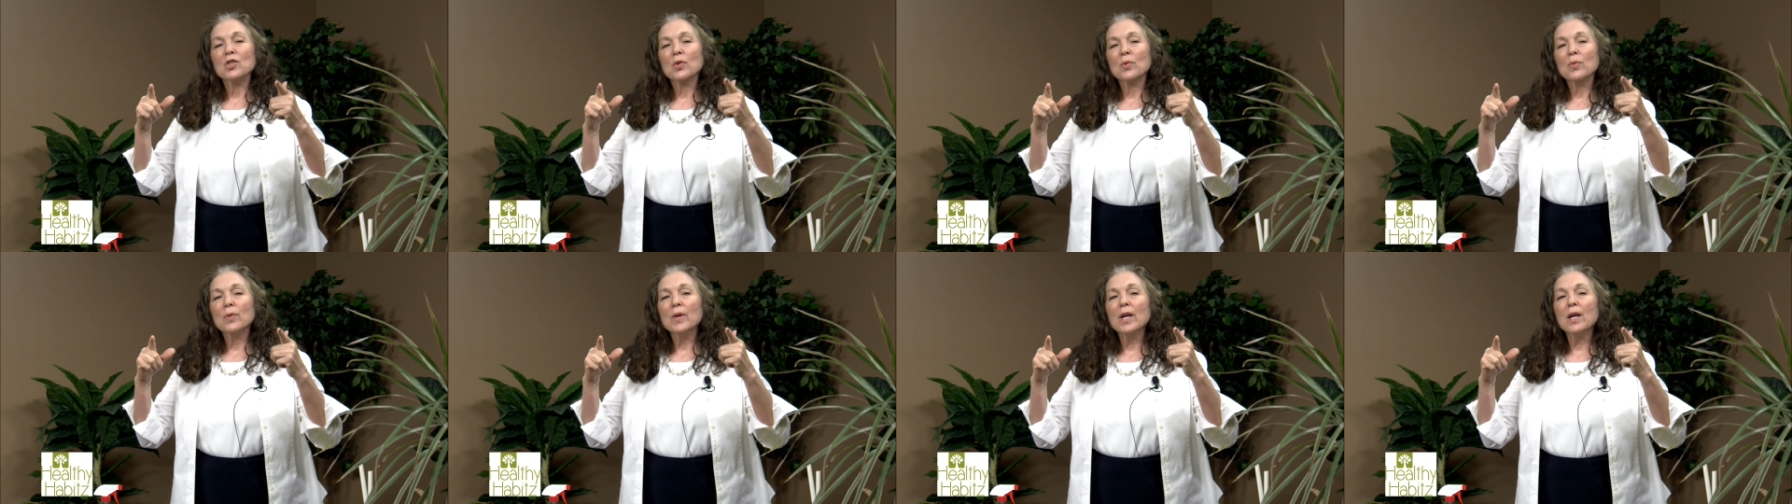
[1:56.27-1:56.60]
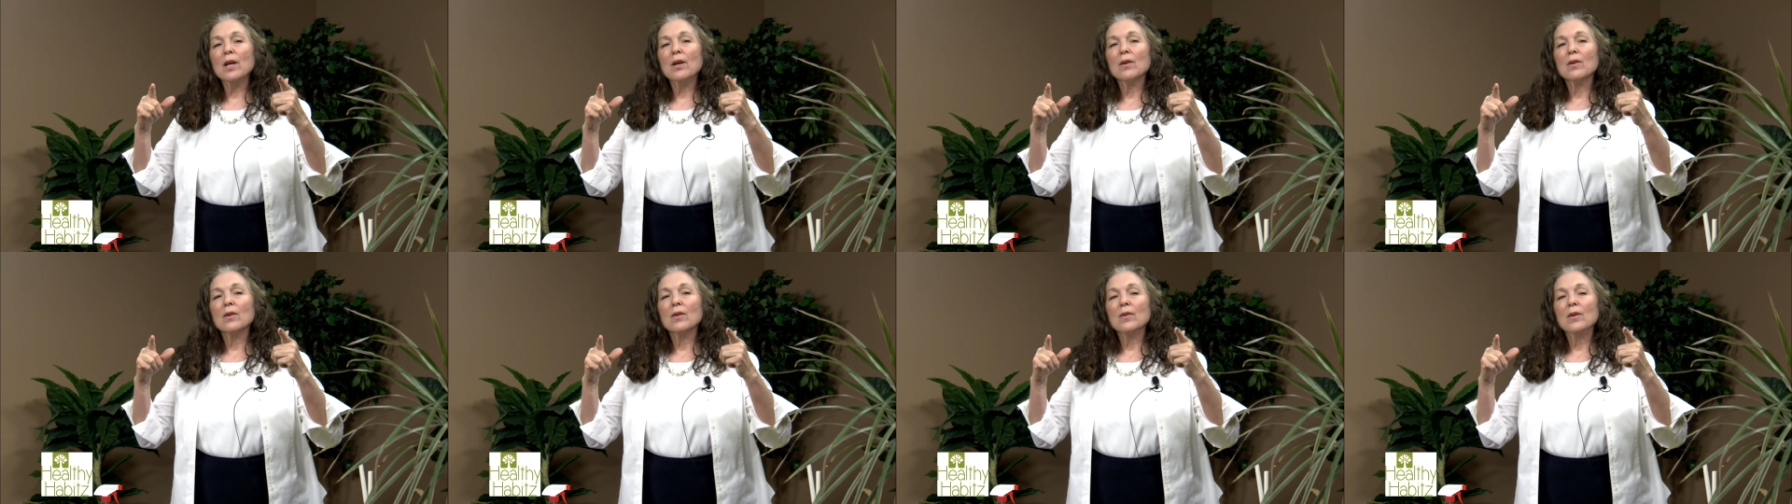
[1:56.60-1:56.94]

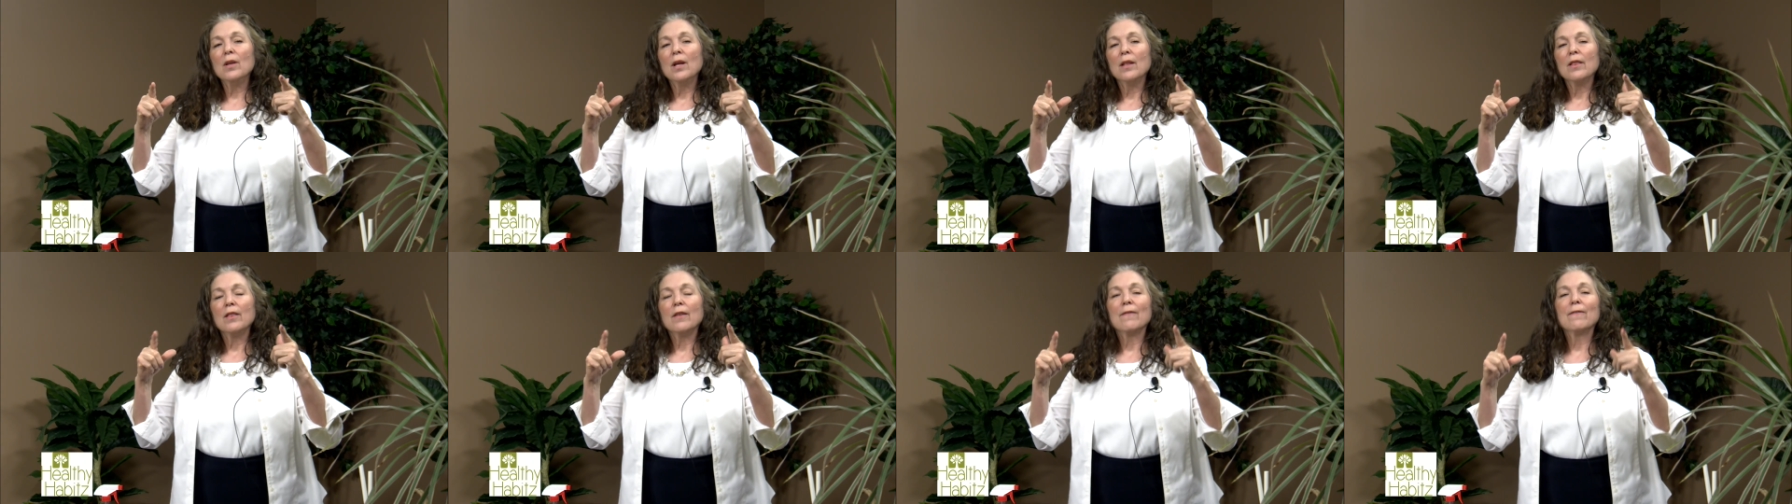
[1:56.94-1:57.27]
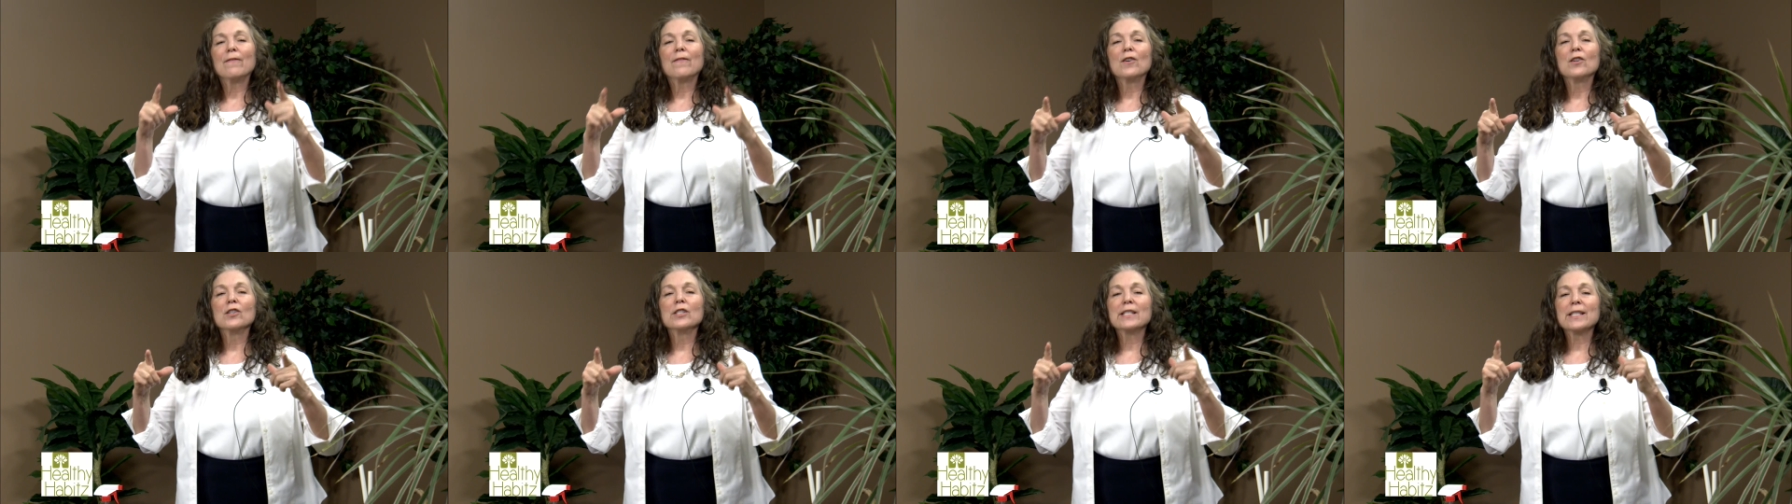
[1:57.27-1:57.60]
triggered the
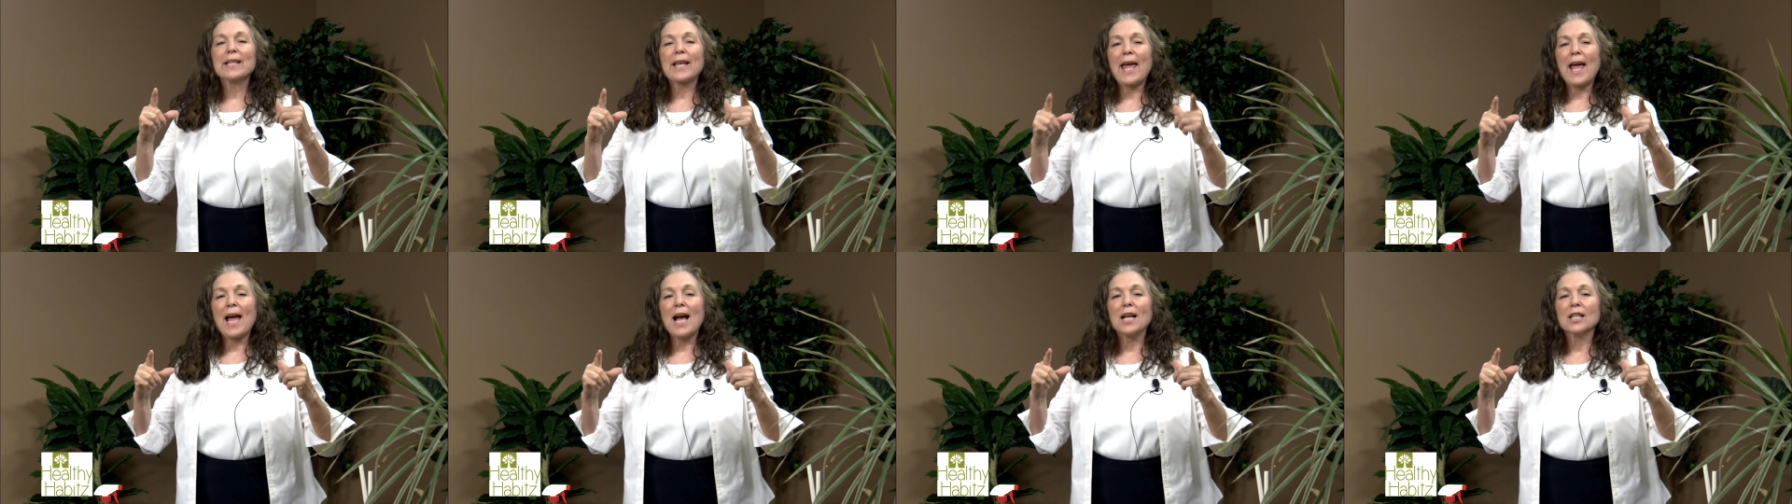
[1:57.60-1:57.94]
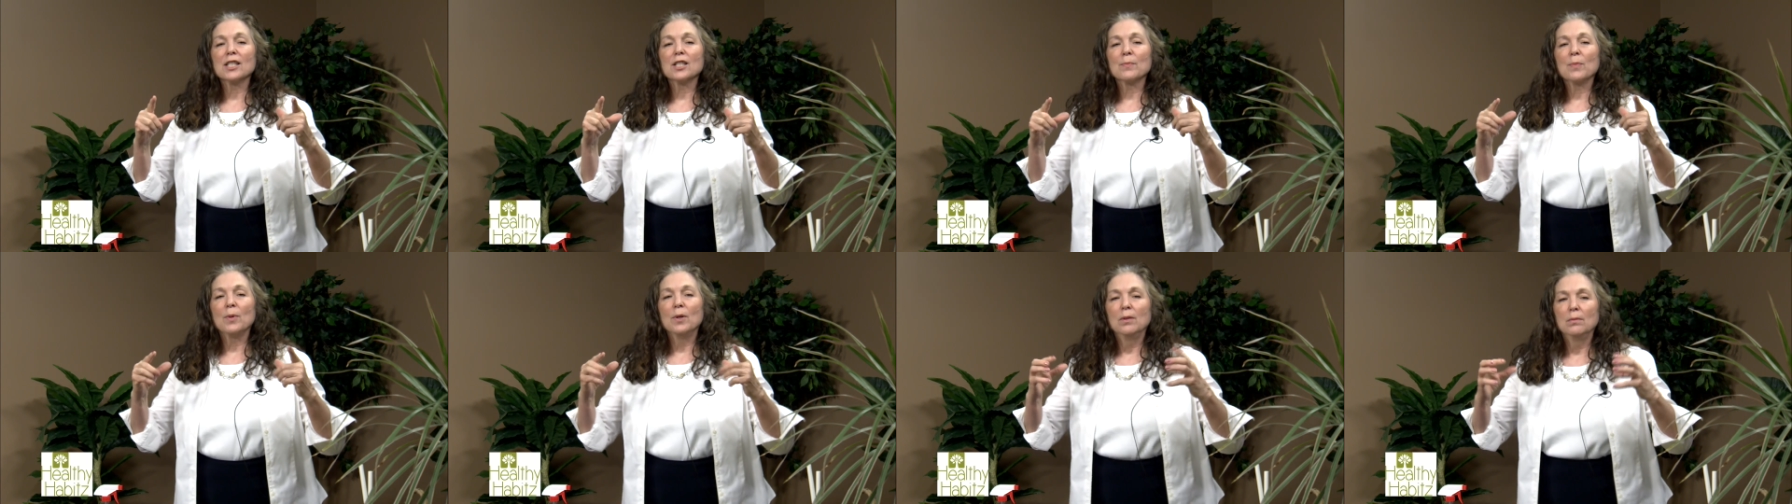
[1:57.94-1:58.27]
first
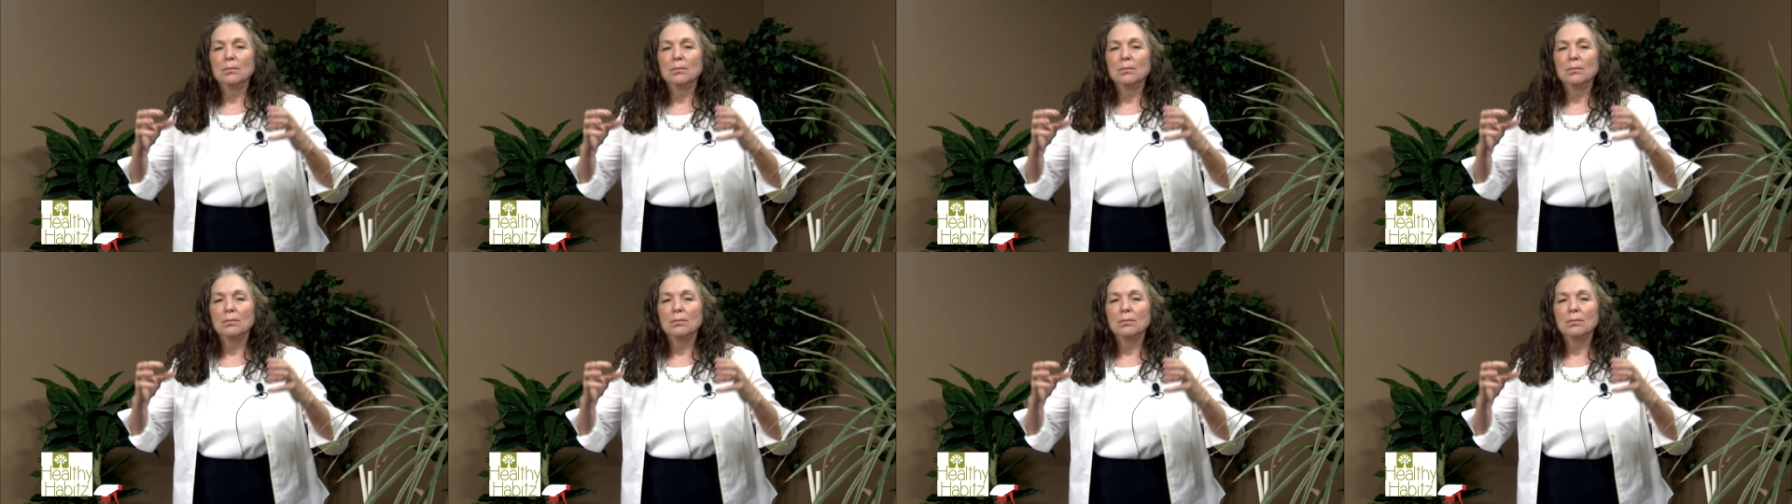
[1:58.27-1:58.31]
gasp